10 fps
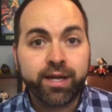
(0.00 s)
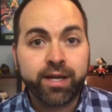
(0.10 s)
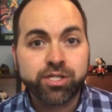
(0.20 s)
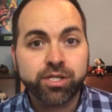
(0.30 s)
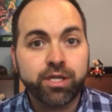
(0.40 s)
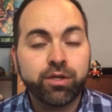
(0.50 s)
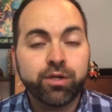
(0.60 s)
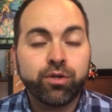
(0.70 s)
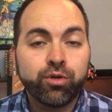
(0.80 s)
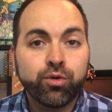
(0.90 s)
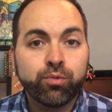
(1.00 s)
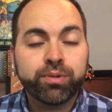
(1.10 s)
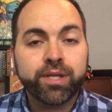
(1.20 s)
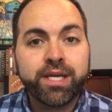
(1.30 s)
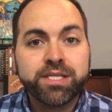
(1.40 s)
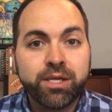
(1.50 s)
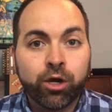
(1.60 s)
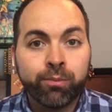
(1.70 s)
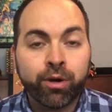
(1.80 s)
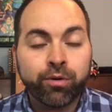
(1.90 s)
actually who plays the
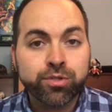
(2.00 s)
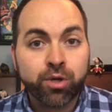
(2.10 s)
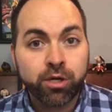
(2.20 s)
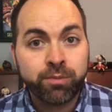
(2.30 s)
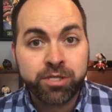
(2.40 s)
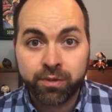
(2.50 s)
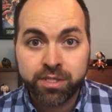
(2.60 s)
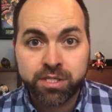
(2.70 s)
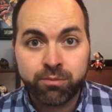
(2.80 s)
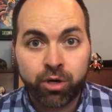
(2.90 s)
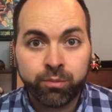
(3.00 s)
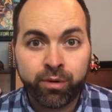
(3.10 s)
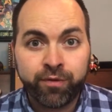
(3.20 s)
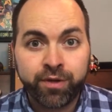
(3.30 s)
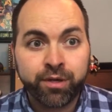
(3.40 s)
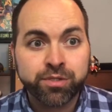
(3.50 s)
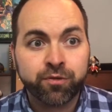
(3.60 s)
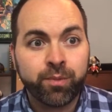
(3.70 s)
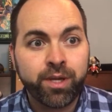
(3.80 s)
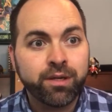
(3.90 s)
oboe who's going to be doing some oboe videos
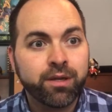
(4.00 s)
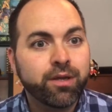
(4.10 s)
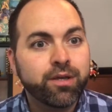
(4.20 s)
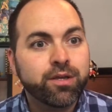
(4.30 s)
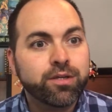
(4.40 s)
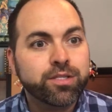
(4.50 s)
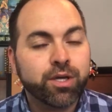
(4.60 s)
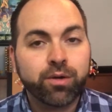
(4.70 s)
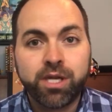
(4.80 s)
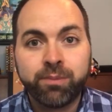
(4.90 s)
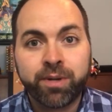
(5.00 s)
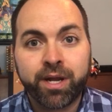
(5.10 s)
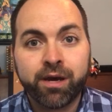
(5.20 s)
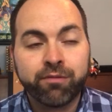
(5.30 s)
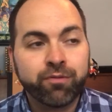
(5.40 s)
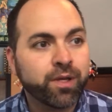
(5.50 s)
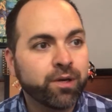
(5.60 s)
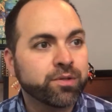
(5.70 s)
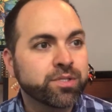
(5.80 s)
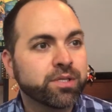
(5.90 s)
for me, so keep an eye out for
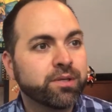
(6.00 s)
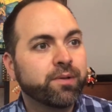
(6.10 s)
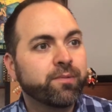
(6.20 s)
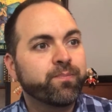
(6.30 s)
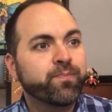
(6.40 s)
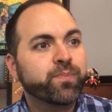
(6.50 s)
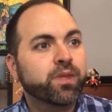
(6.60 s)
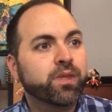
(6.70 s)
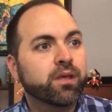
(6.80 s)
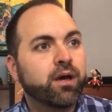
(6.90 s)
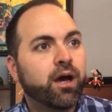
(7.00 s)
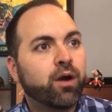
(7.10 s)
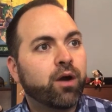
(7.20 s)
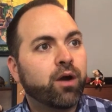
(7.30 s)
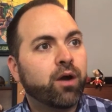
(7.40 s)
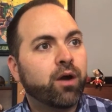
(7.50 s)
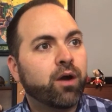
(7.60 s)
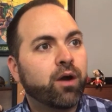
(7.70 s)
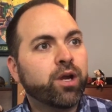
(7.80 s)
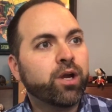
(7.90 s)
those. We are
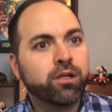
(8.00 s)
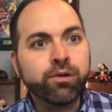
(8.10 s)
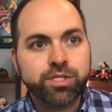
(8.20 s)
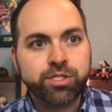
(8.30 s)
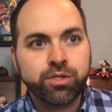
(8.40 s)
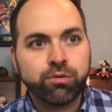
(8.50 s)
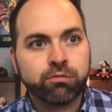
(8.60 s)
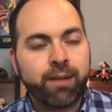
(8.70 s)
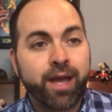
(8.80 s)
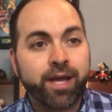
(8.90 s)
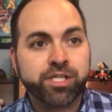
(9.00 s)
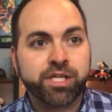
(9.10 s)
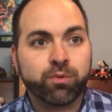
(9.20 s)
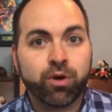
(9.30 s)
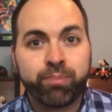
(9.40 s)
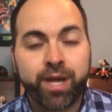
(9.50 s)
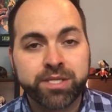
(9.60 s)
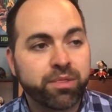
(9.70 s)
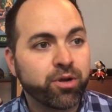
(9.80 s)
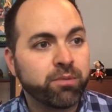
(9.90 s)
close to wrap. Actually, we're
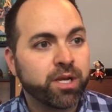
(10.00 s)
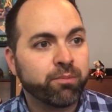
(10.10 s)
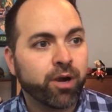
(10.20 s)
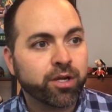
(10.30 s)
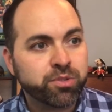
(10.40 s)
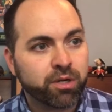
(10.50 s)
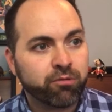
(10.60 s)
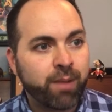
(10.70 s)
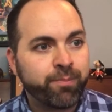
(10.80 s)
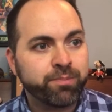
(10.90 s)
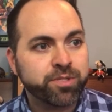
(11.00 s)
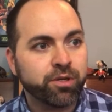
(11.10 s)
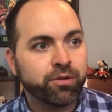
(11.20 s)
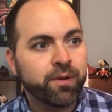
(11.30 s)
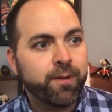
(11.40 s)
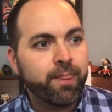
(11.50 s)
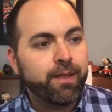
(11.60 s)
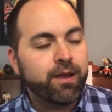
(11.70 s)
past the 30-minute mark, so we're going to wrap up soon.